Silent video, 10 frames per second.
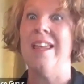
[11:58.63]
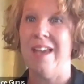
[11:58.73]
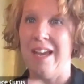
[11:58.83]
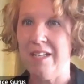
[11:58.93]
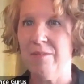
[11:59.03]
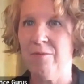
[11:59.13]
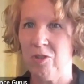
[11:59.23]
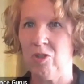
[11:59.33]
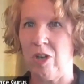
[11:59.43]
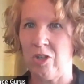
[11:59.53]
that
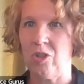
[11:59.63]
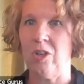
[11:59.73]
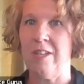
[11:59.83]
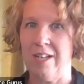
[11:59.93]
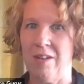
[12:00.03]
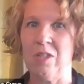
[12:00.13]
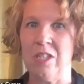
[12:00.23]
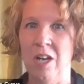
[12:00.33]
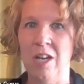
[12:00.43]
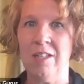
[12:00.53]
infrastructure that I was
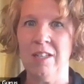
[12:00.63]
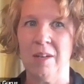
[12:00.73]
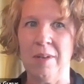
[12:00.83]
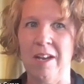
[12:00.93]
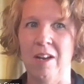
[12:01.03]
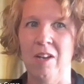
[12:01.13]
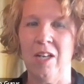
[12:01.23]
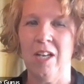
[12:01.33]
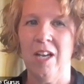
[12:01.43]
talking about.